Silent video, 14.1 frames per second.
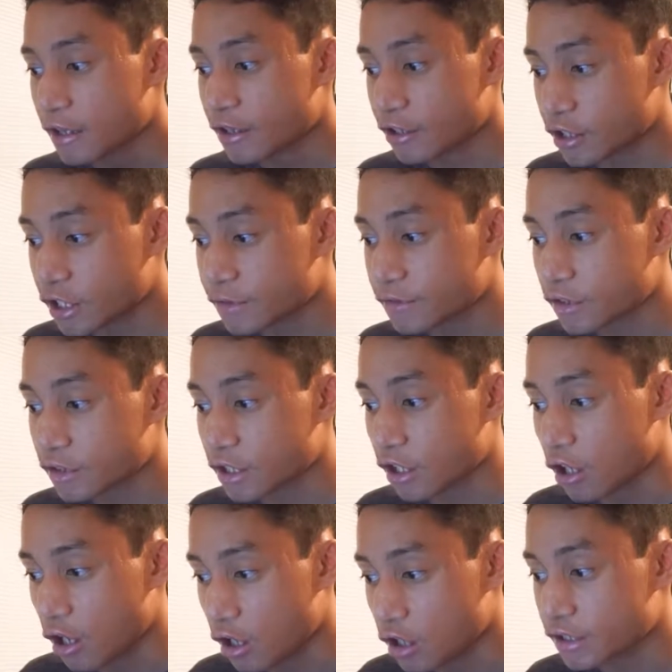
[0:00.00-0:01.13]
The curves are the
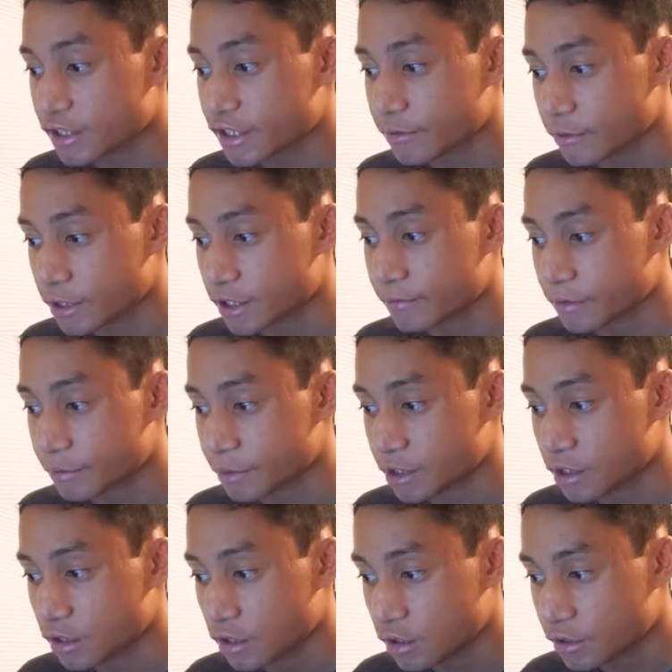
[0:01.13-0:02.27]
hardest ones for me.